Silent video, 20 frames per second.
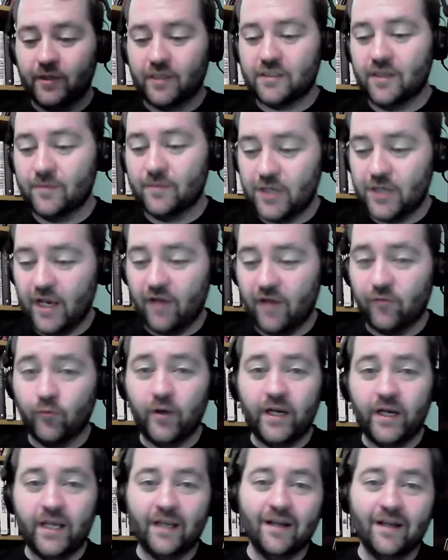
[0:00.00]
MJF
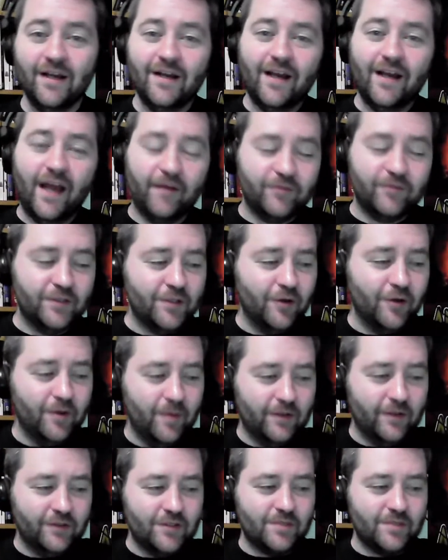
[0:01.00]
winning. Have to tell you
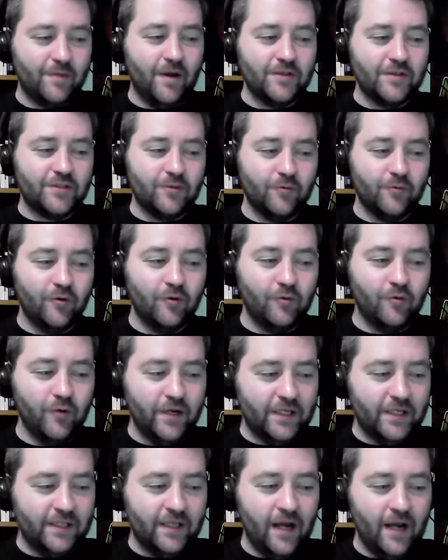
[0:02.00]
about the sponsor real
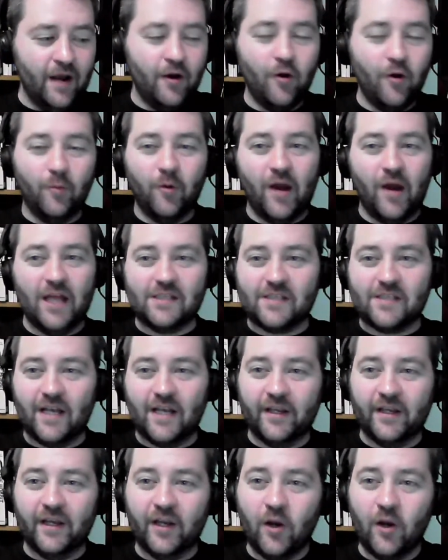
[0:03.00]
quick, and then I know Brian's got
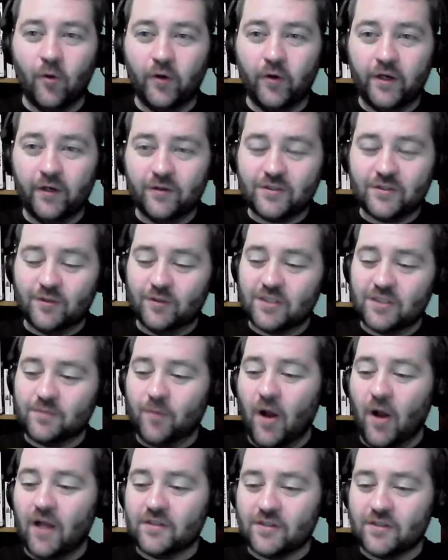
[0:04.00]
to get going here. So the
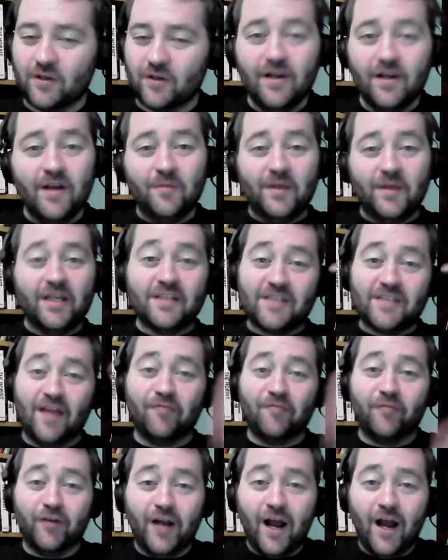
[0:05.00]
sponsor, because I
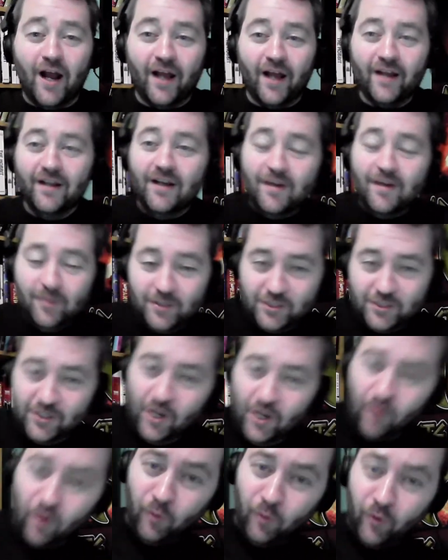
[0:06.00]
forgot, but you
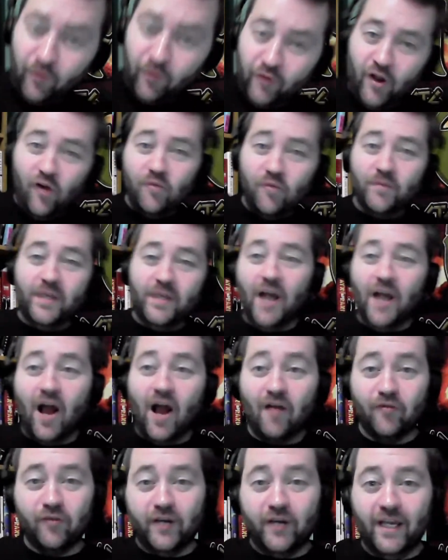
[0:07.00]
know what would have helped me
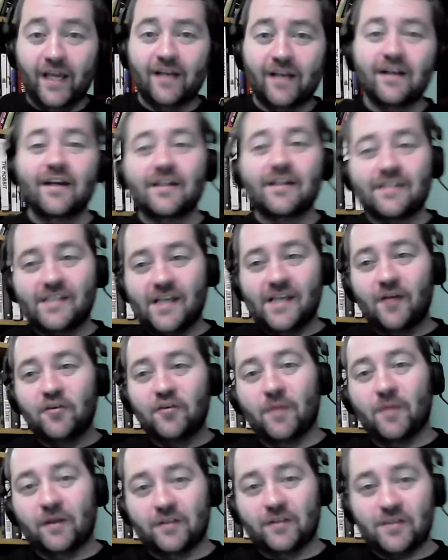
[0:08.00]
not forget to tell
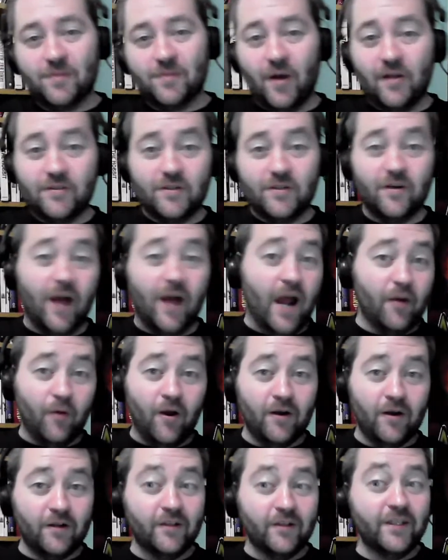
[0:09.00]
you about the sponsor,
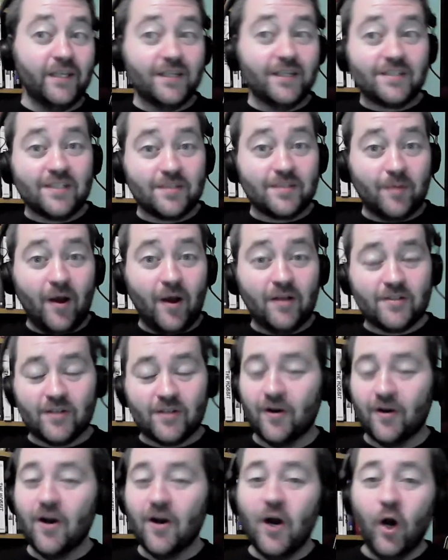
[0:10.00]
ironically, is the
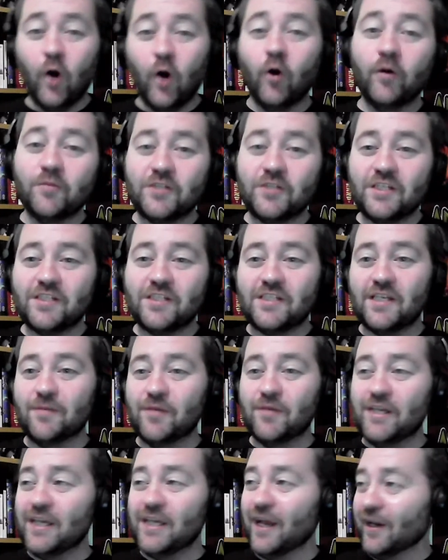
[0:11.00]
sponsor, OMG
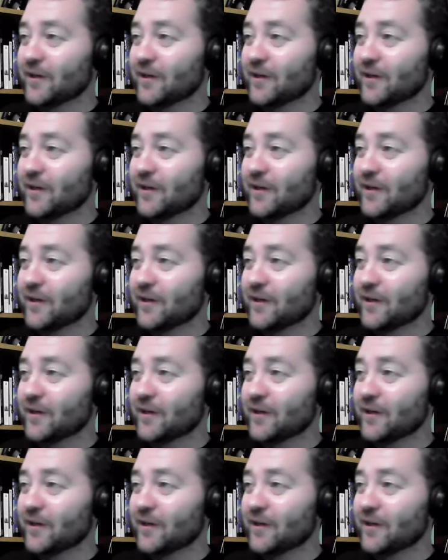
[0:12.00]
CBD.